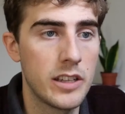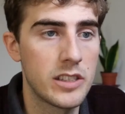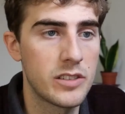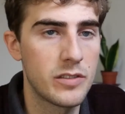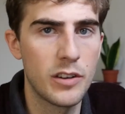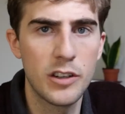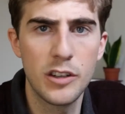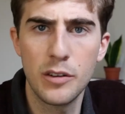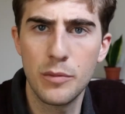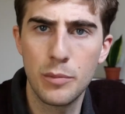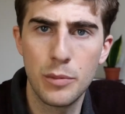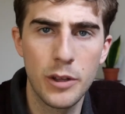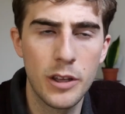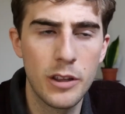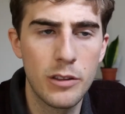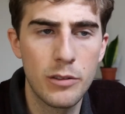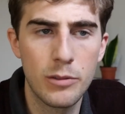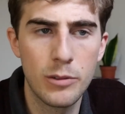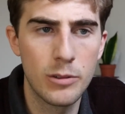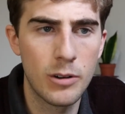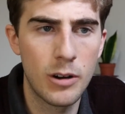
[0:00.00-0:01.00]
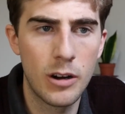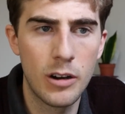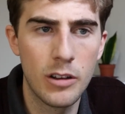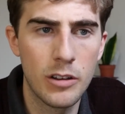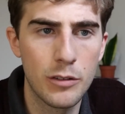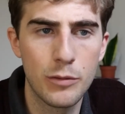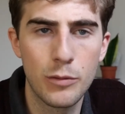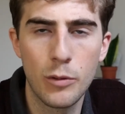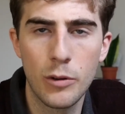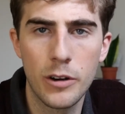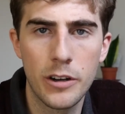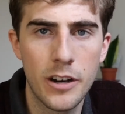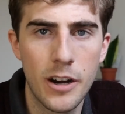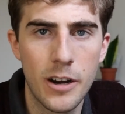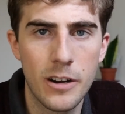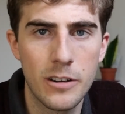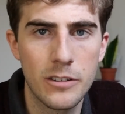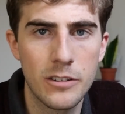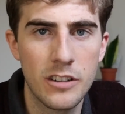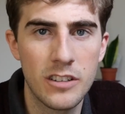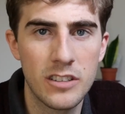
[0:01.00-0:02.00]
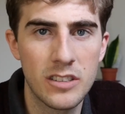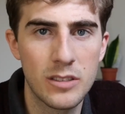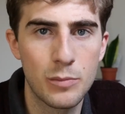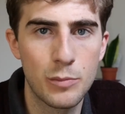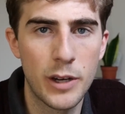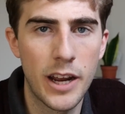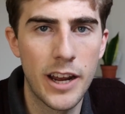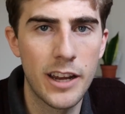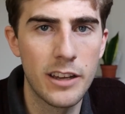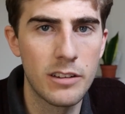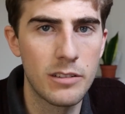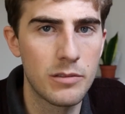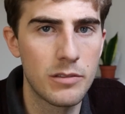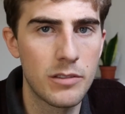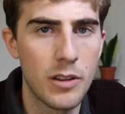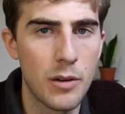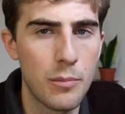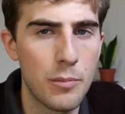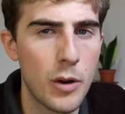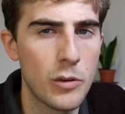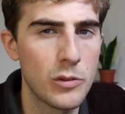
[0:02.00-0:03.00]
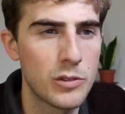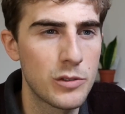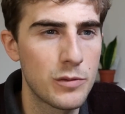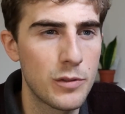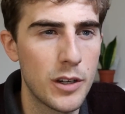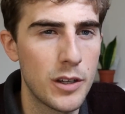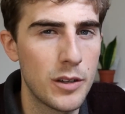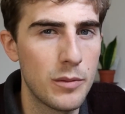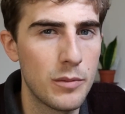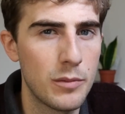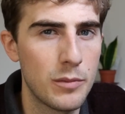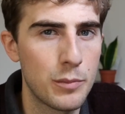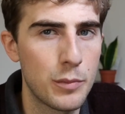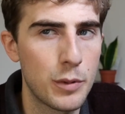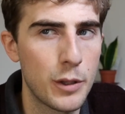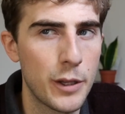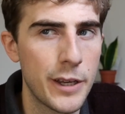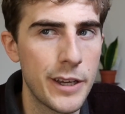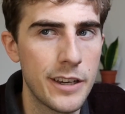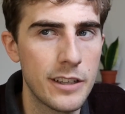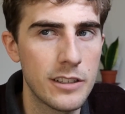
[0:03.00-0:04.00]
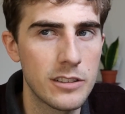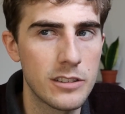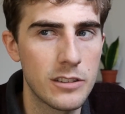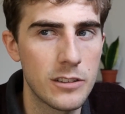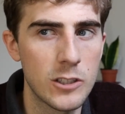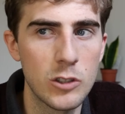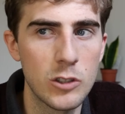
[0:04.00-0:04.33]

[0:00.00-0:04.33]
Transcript: It's fun to play through all the four characters, but I had the most fun playing as the